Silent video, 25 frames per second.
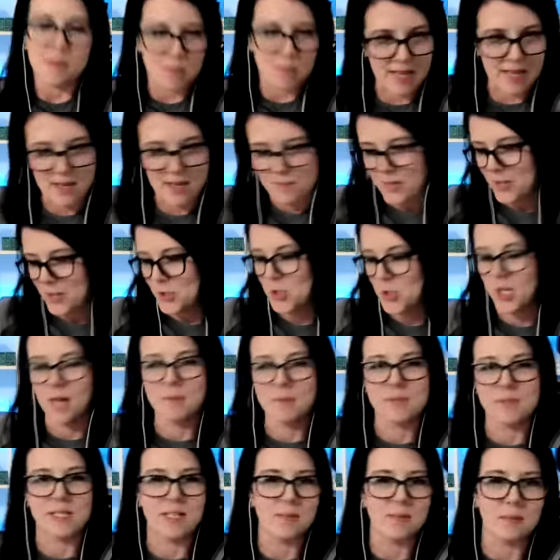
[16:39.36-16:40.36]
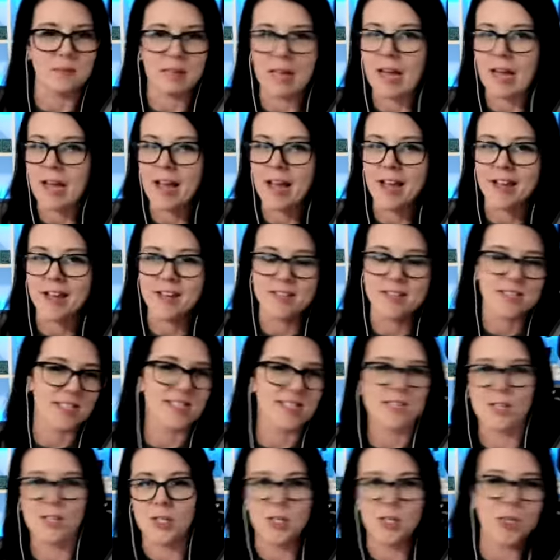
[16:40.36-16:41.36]
my image comes into play and it
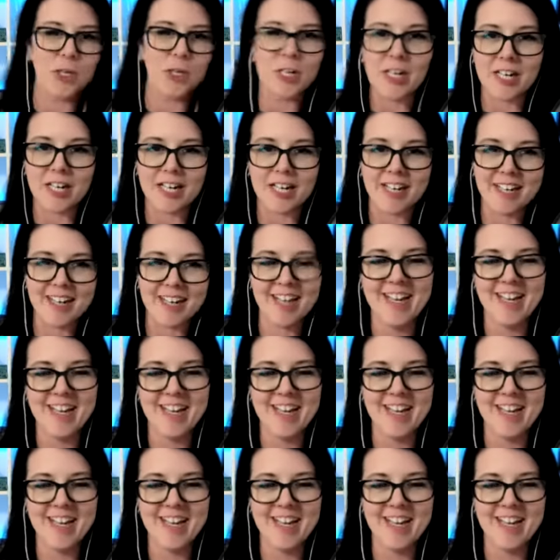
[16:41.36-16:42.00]
doesn't look good.